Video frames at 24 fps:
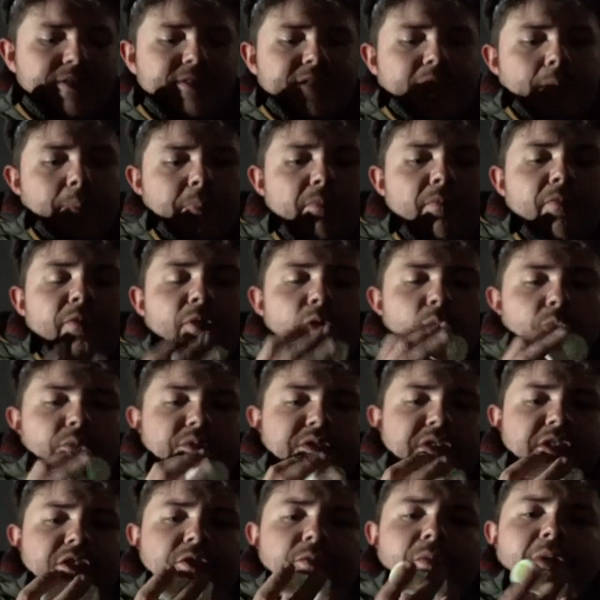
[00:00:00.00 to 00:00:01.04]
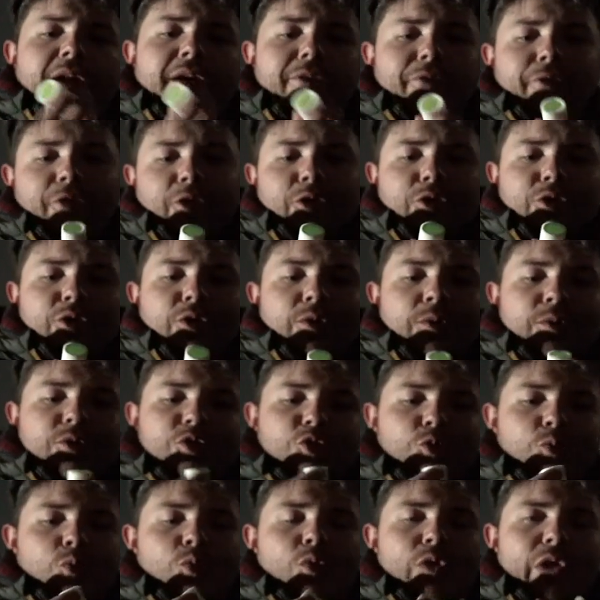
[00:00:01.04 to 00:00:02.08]
step involves this rather
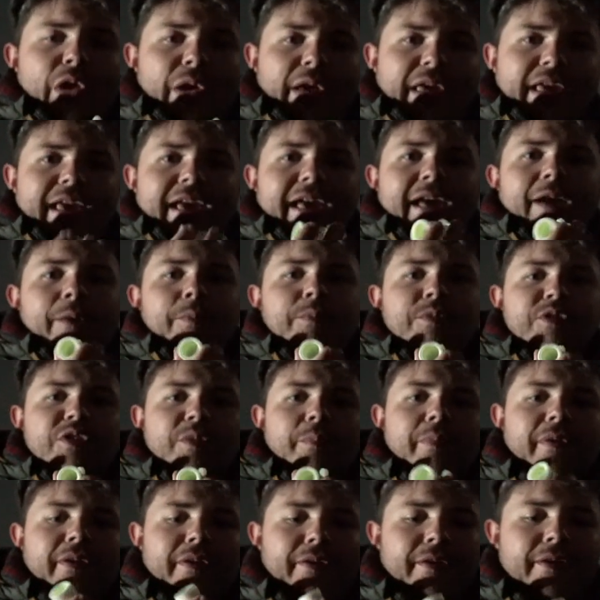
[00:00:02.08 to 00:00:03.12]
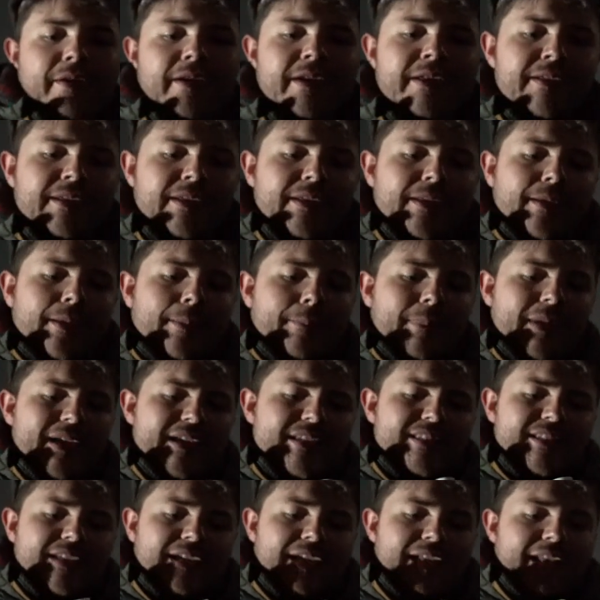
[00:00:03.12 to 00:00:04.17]
unusual looking counterpart.
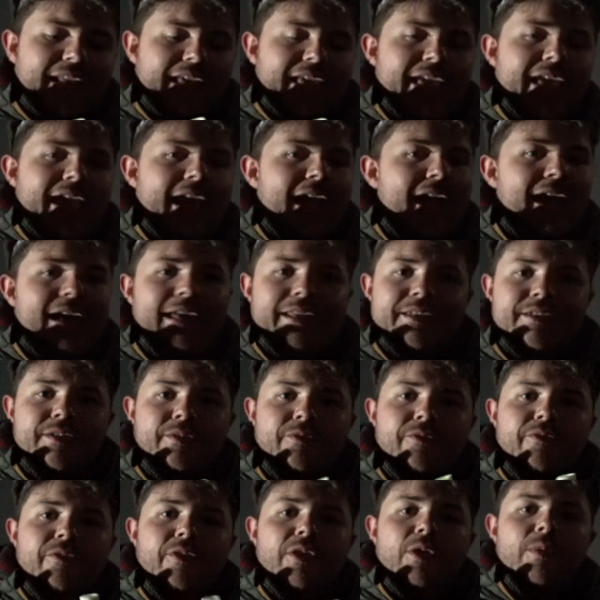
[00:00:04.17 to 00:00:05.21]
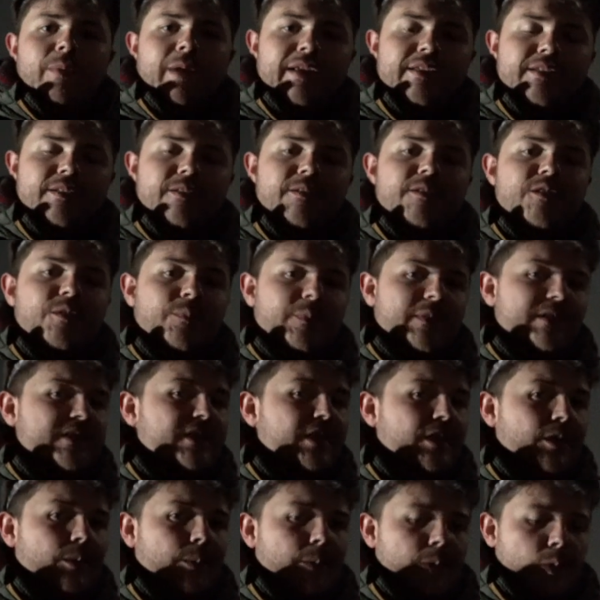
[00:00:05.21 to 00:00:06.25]
Basically, it has fluorescent
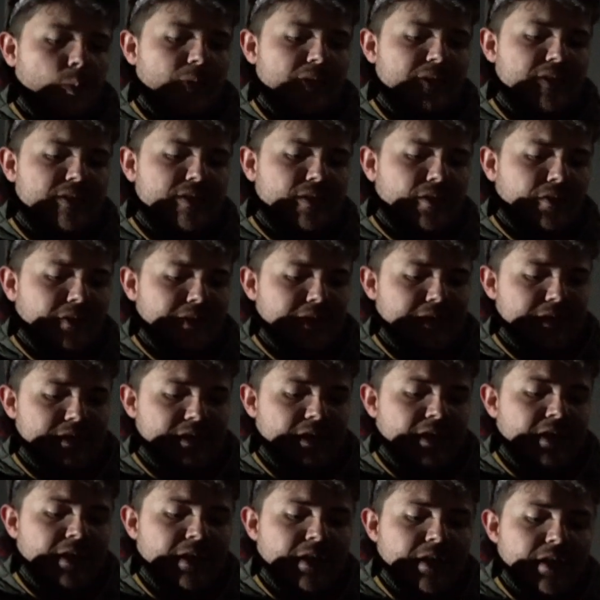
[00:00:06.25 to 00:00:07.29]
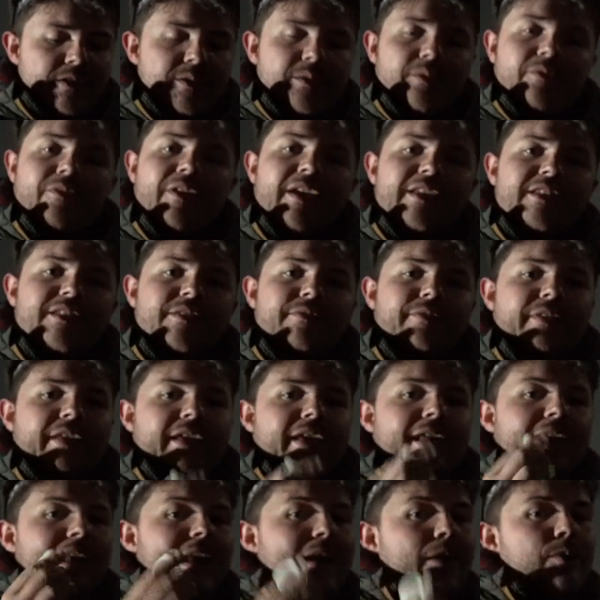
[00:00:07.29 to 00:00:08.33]
material inside, so effectively
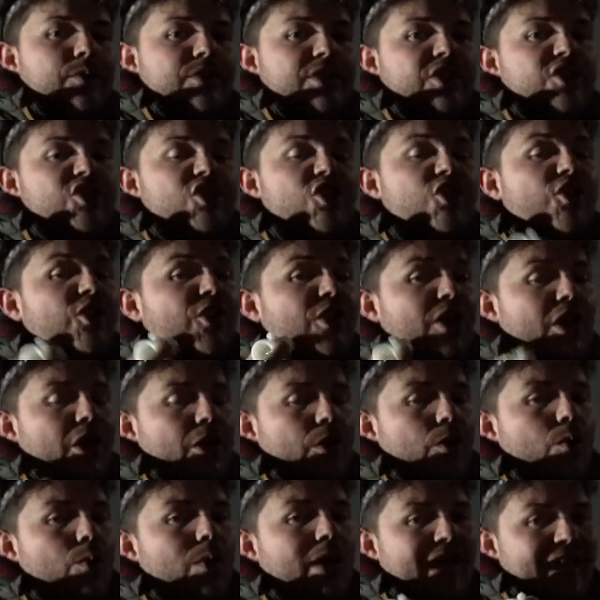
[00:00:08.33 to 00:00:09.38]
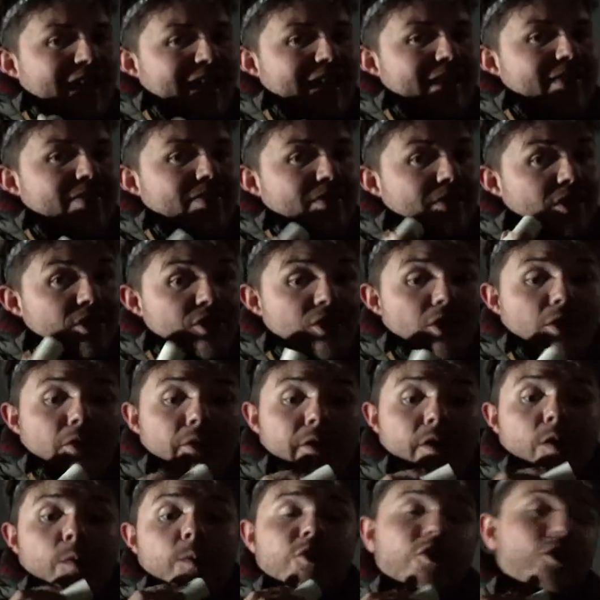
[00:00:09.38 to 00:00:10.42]
allows it to glow in the
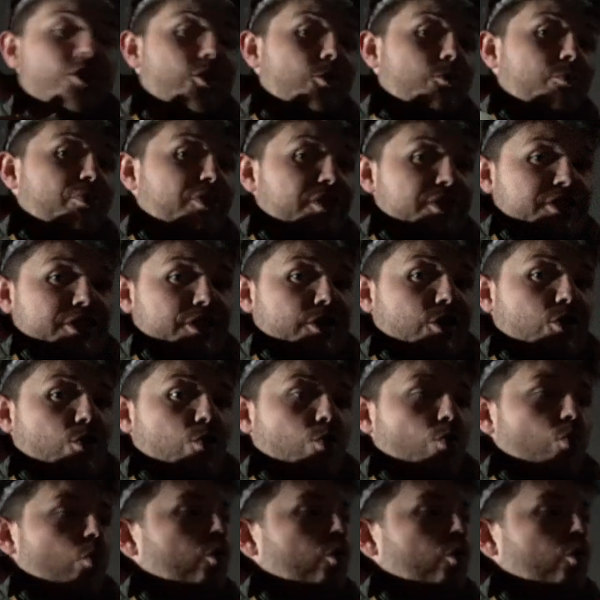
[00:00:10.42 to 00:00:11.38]
dark, which is a pretty cool